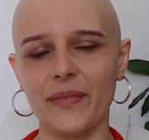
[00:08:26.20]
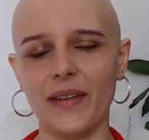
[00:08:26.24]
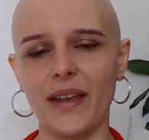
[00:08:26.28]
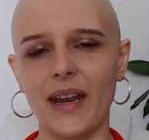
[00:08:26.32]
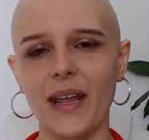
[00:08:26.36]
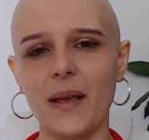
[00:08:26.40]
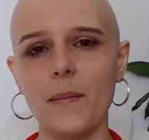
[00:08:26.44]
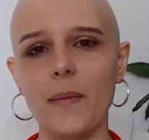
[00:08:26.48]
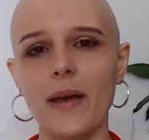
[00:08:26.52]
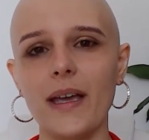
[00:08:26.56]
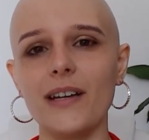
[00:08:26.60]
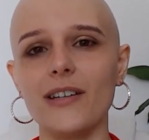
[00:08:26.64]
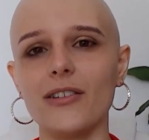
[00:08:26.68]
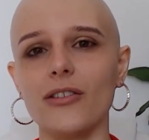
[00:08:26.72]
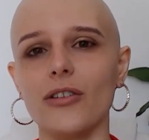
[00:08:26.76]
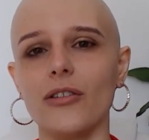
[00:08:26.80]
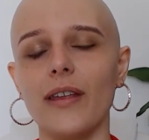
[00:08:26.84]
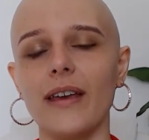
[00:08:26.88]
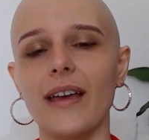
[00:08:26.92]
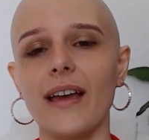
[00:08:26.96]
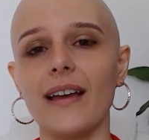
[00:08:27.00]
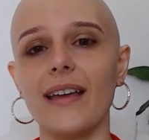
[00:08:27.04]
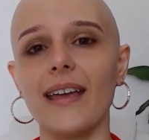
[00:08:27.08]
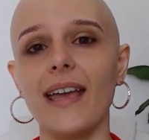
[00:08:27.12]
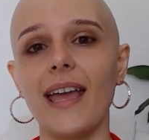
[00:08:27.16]
And I make sure
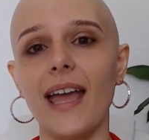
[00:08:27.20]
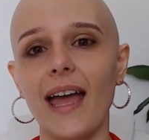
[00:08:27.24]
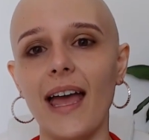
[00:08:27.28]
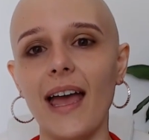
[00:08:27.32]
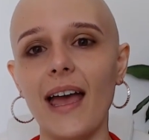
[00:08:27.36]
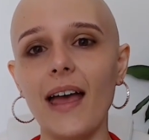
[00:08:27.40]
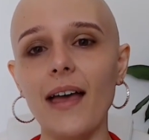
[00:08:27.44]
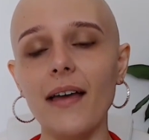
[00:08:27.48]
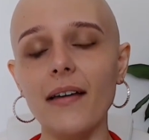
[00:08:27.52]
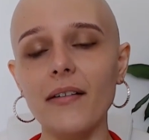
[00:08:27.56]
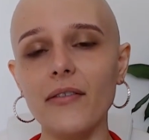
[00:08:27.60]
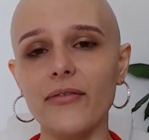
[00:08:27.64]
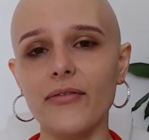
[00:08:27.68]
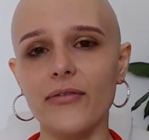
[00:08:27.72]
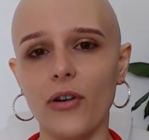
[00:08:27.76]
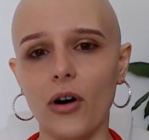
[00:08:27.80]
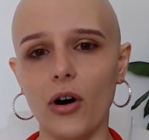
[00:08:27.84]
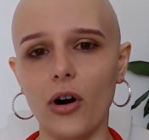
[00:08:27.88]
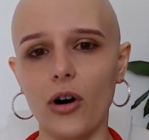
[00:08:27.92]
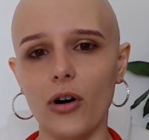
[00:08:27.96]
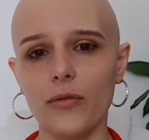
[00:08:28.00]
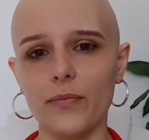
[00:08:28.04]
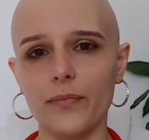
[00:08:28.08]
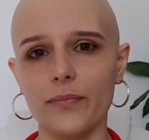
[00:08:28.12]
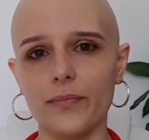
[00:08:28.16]
they are cared
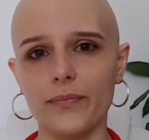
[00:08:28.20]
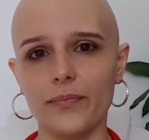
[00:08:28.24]
for.